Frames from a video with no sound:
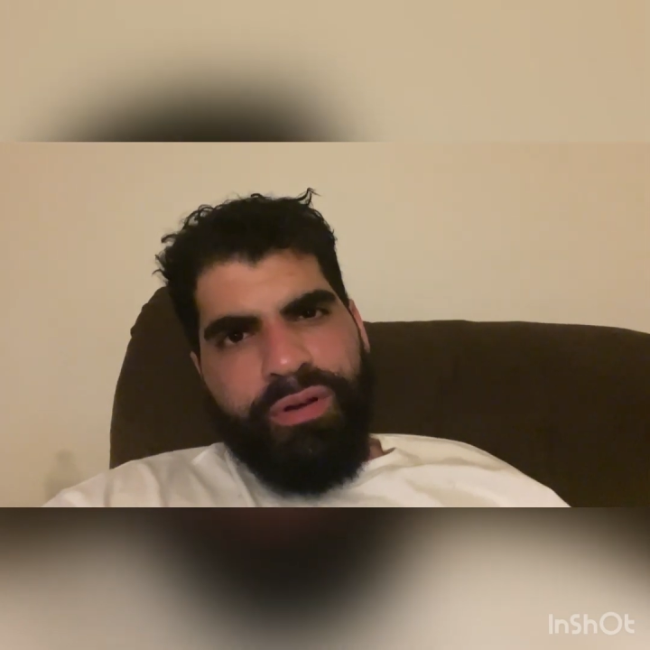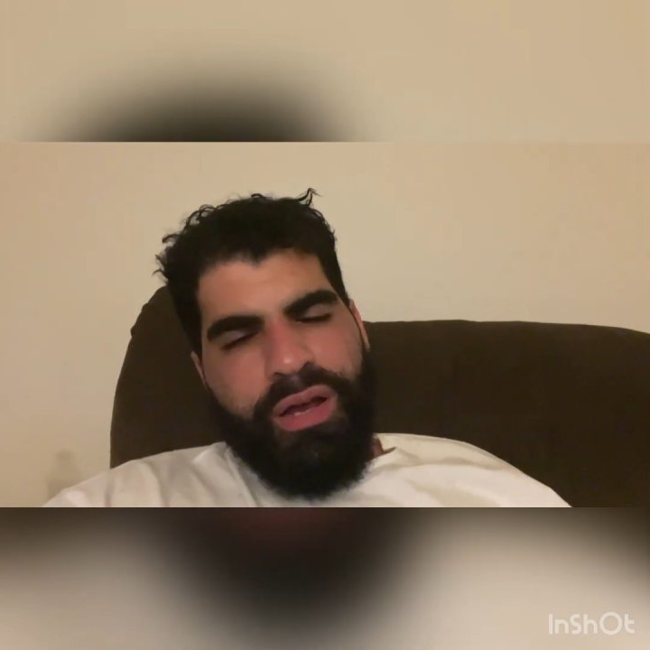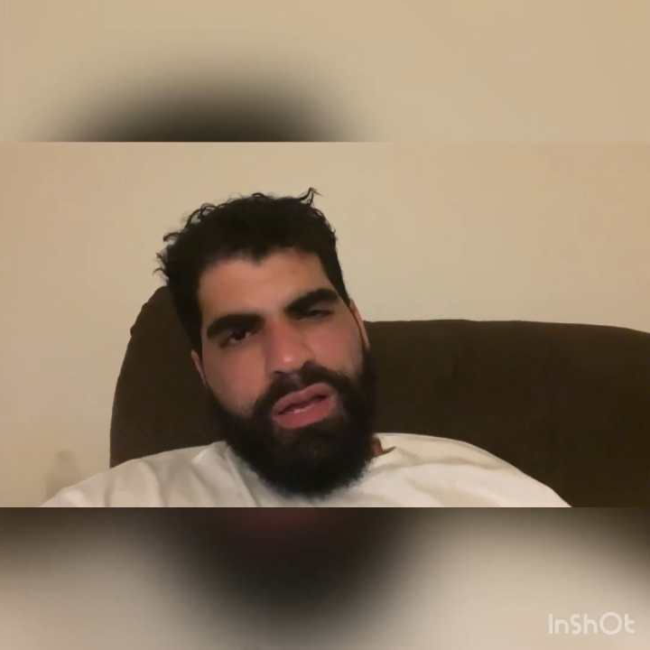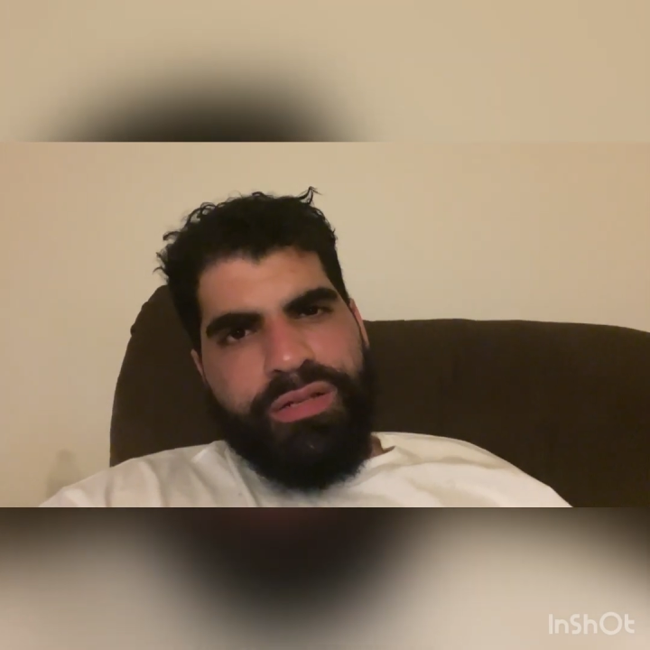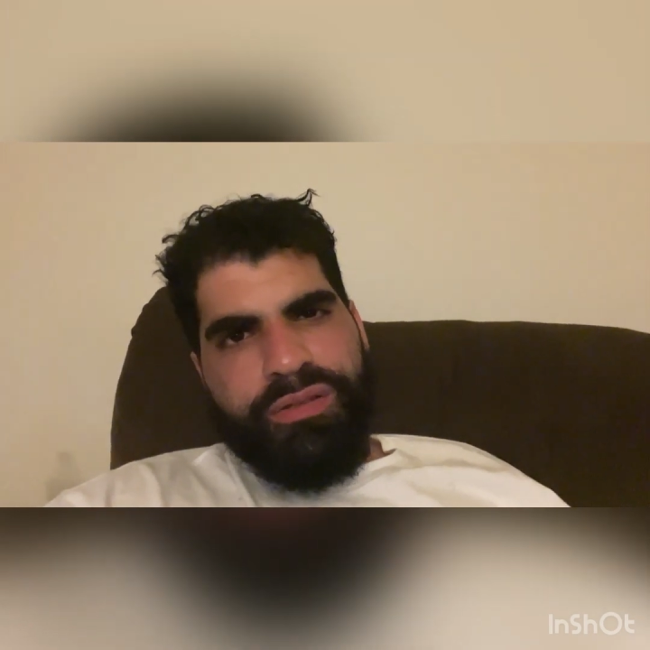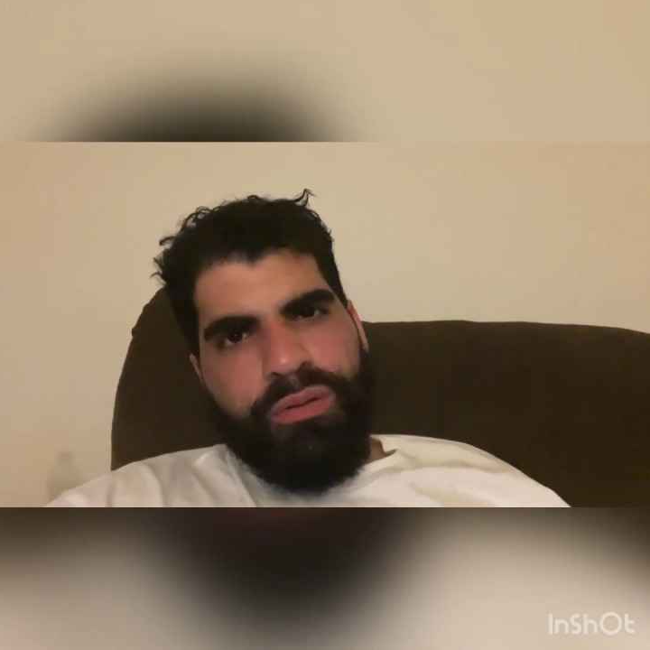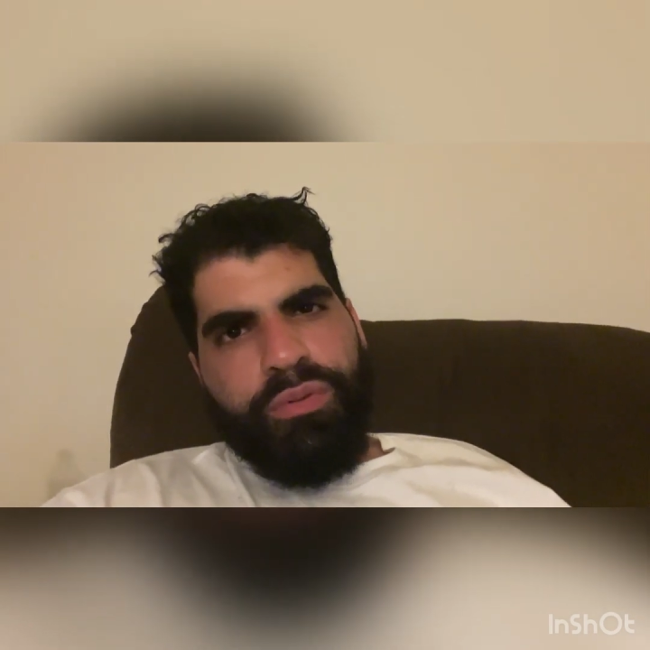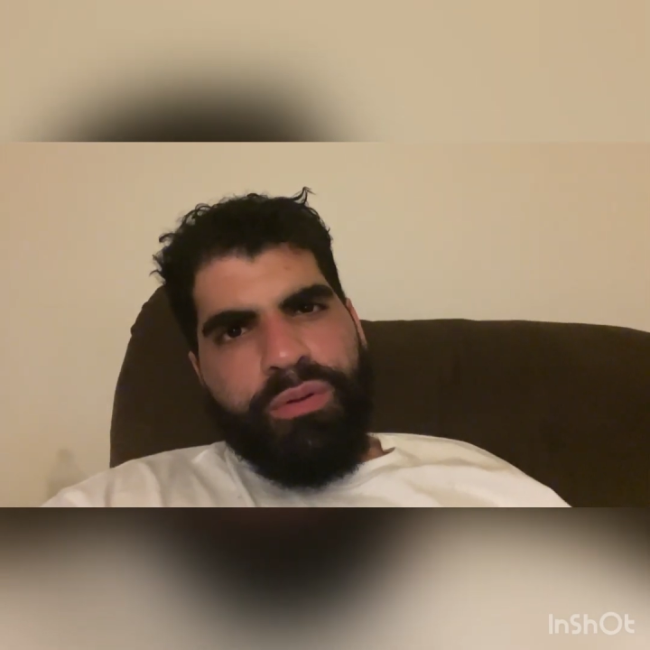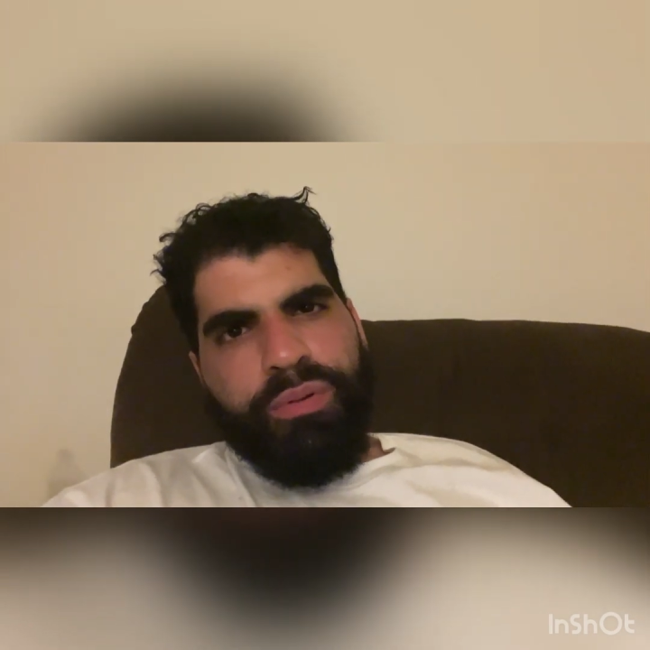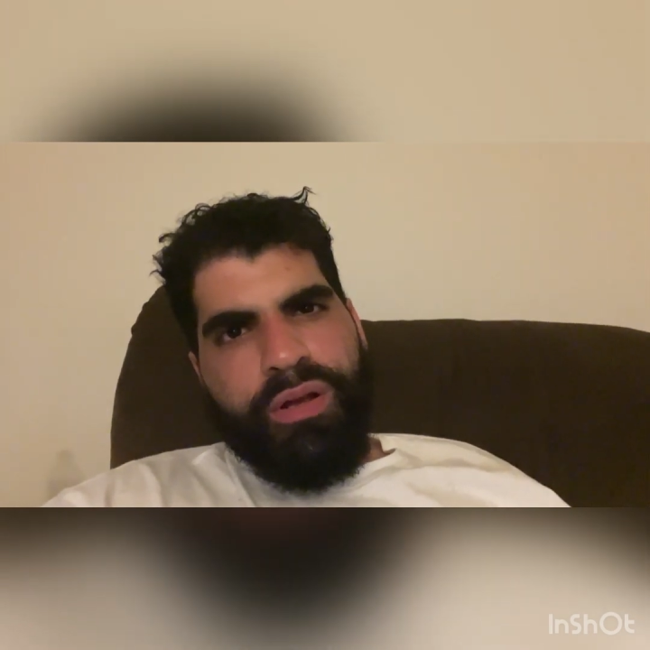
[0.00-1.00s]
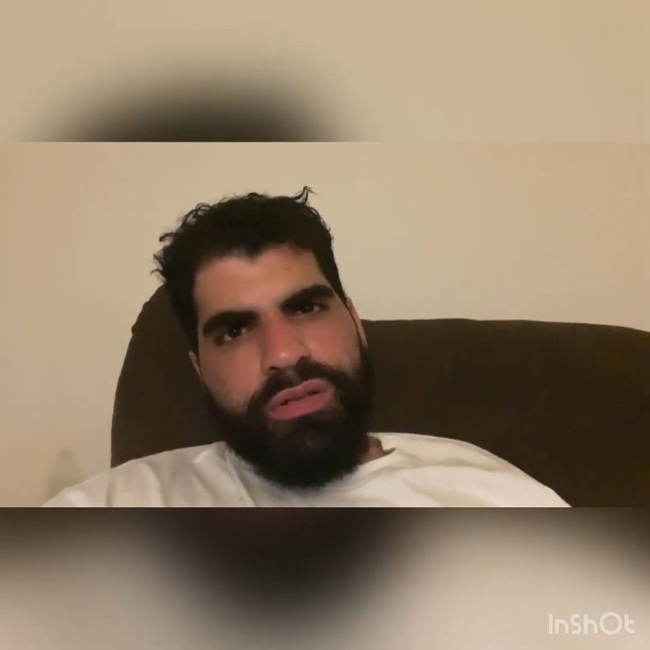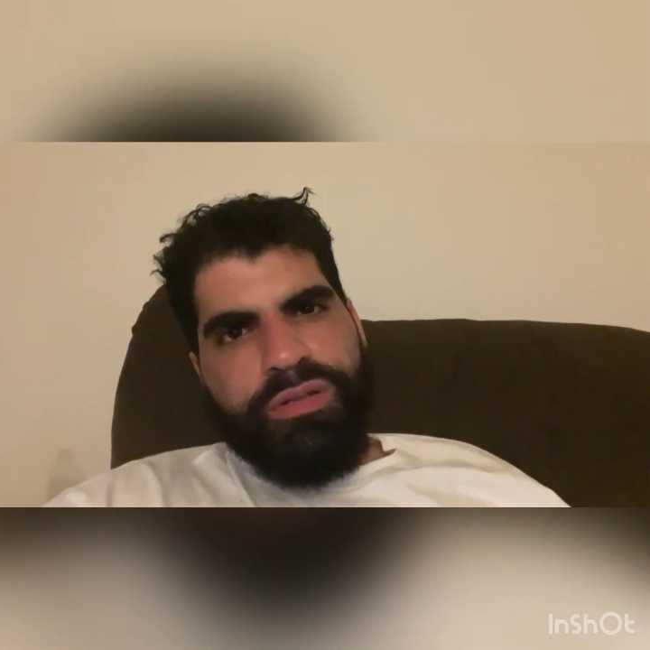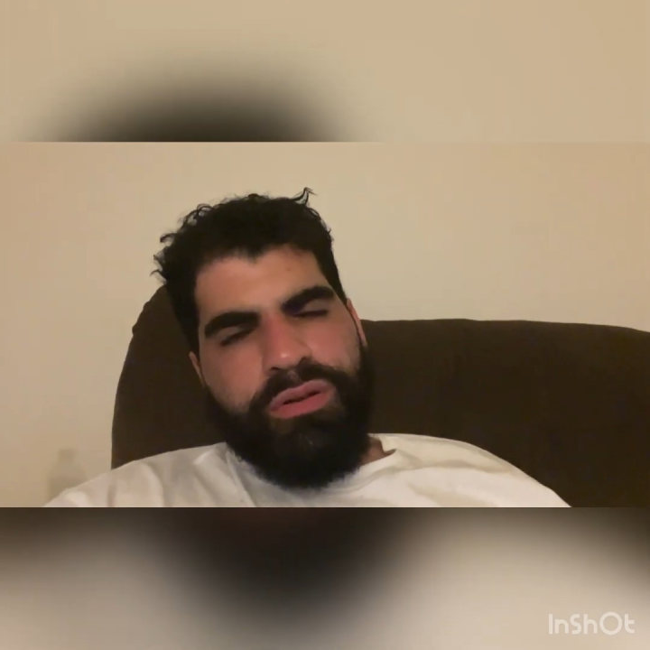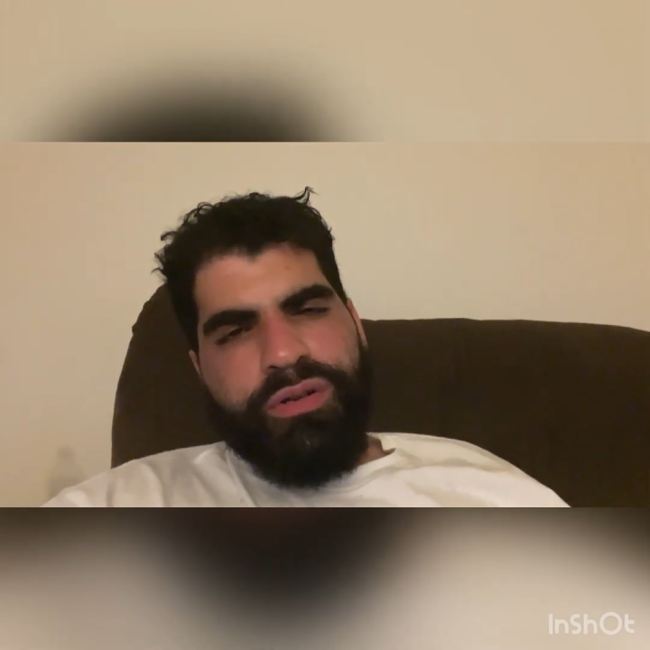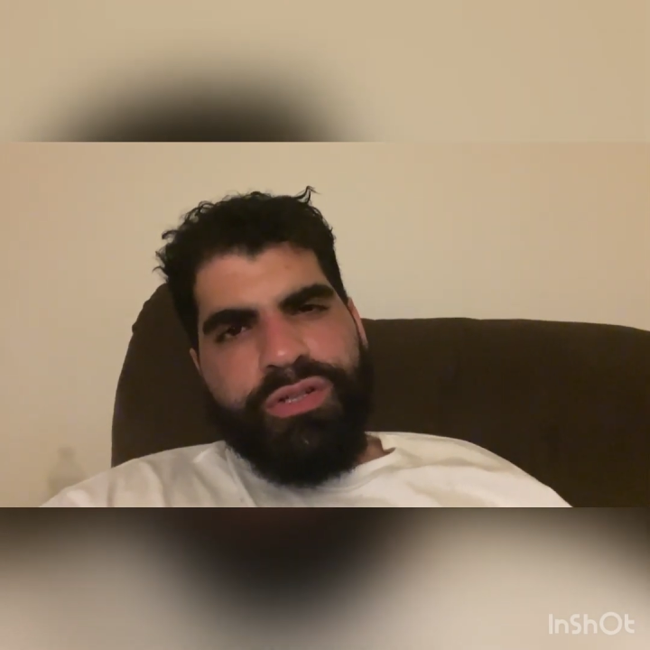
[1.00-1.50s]
I stumbled upon
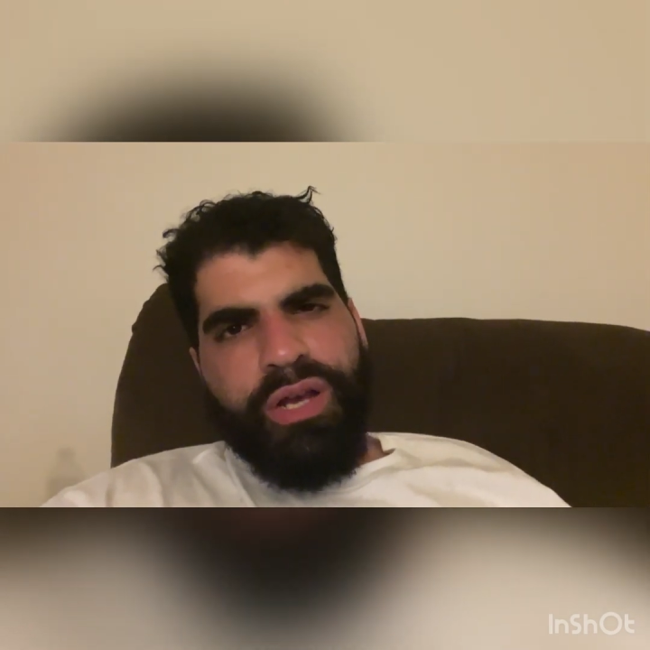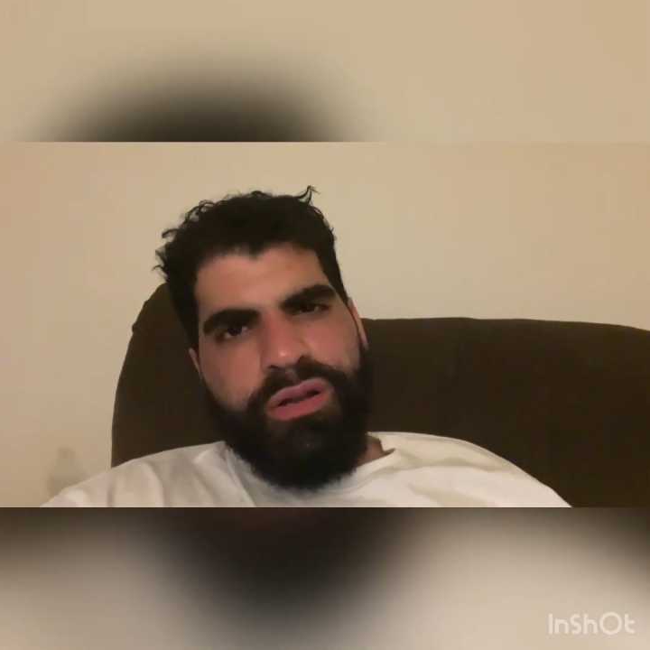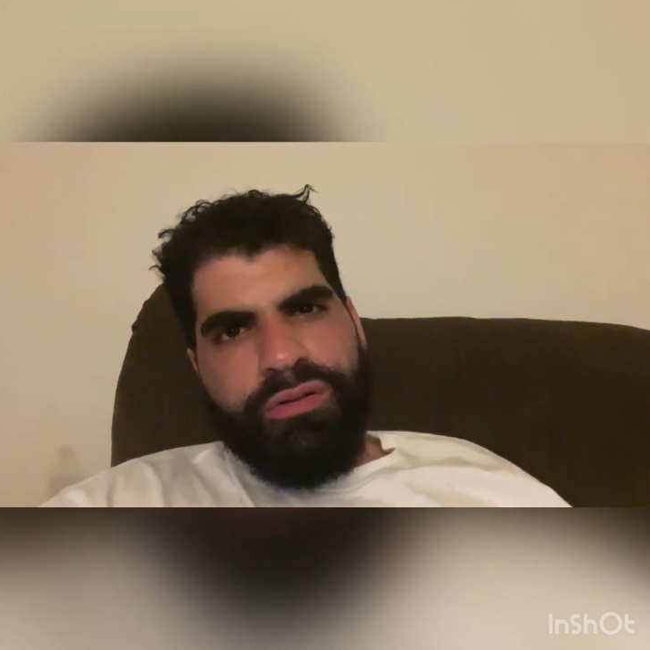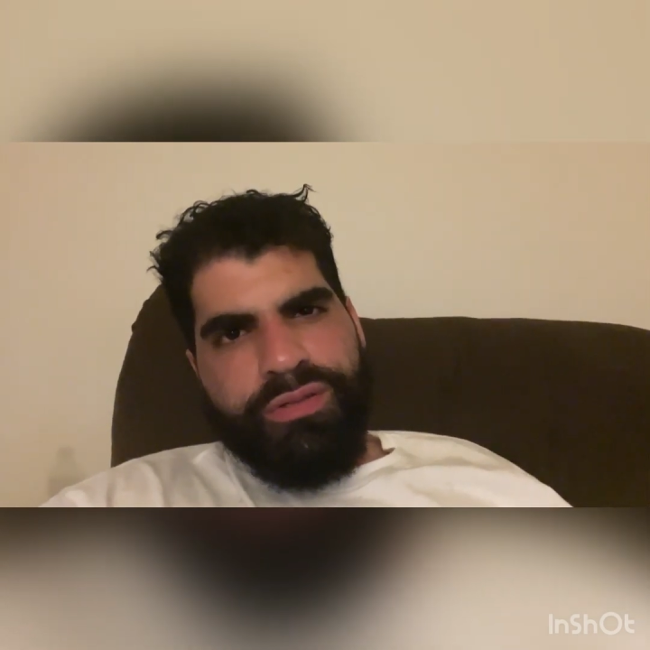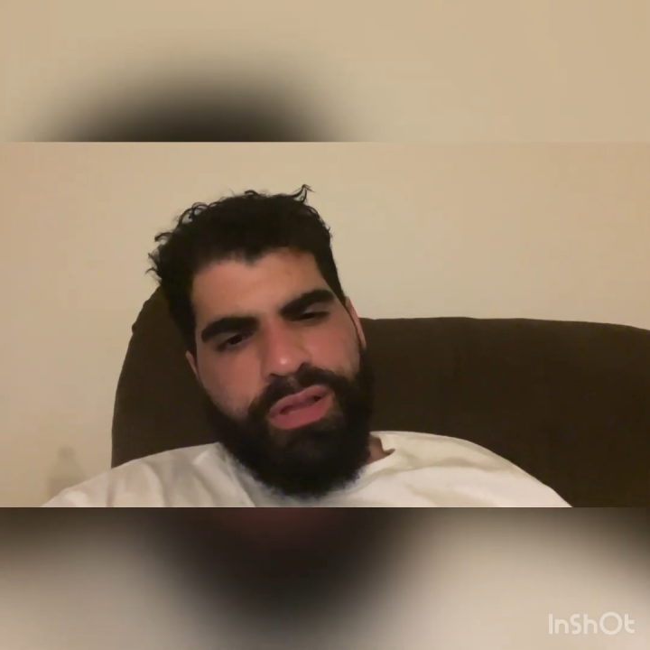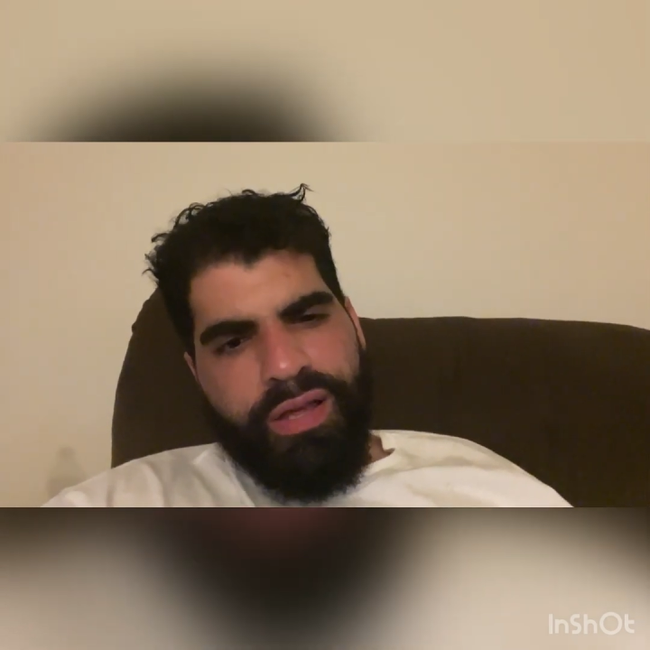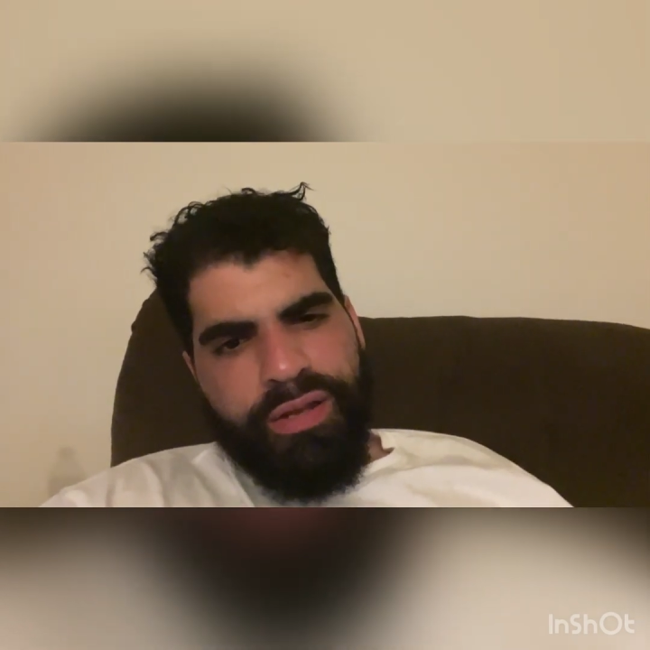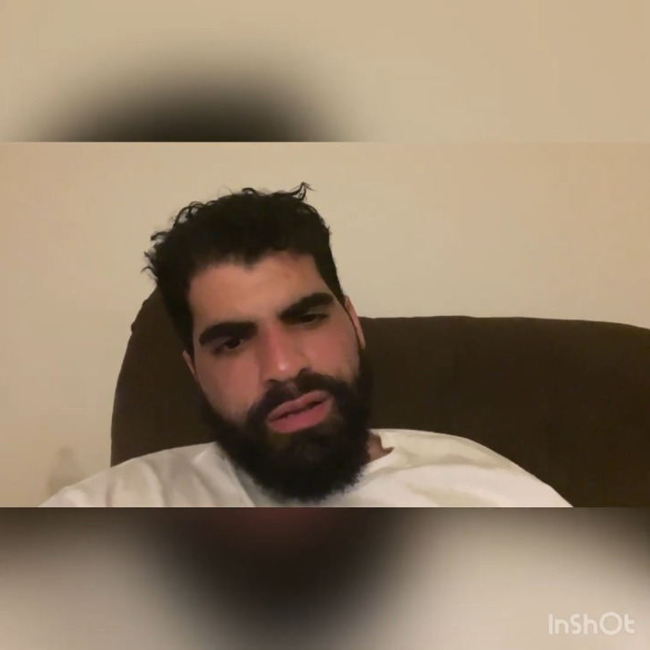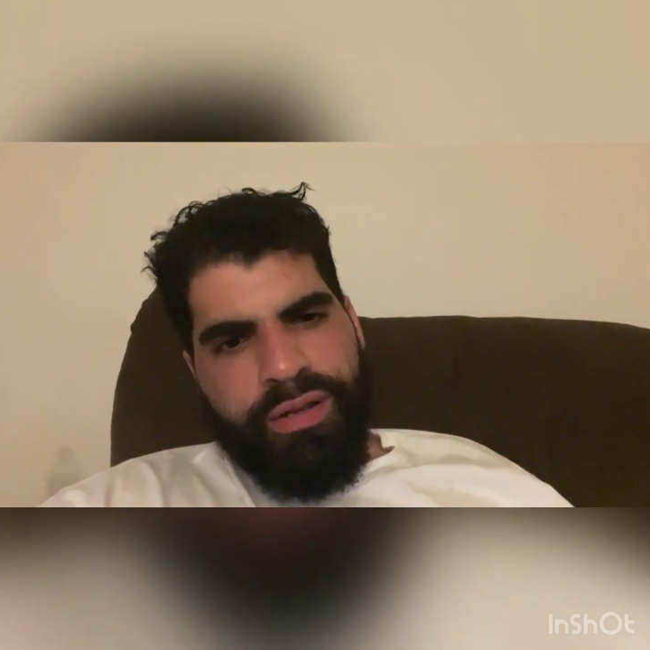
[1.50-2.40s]
certain channels that